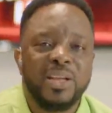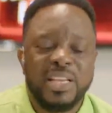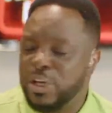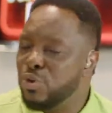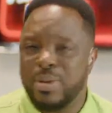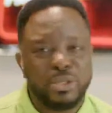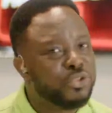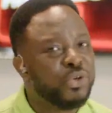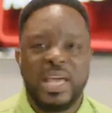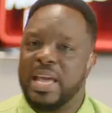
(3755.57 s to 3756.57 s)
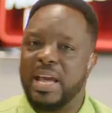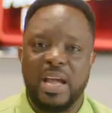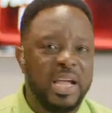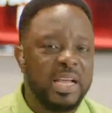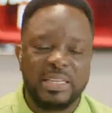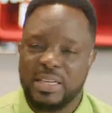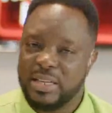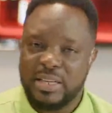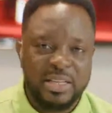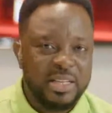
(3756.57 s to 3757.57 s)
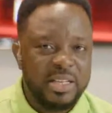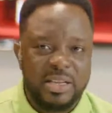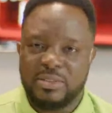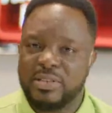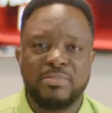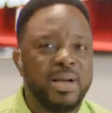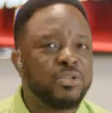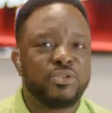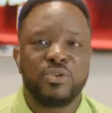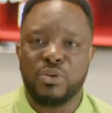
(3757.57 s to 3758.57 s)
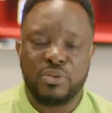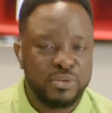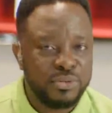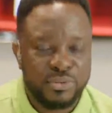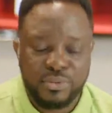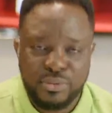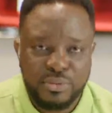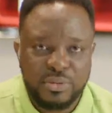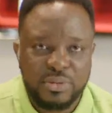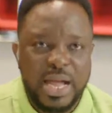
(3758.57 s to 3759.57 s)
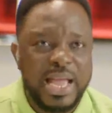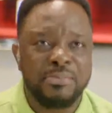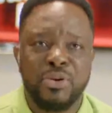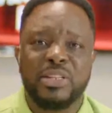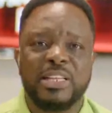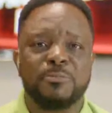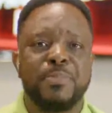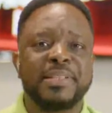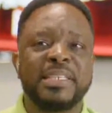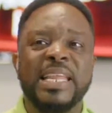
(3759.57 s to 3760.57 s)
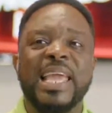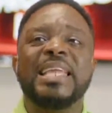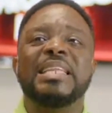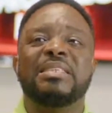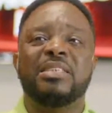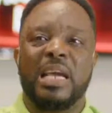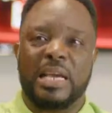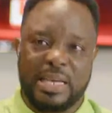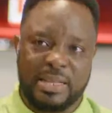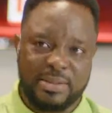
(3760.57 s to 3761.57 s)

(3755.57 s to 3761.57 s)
The woman shook her head. He said, my son, I am not expecting any check.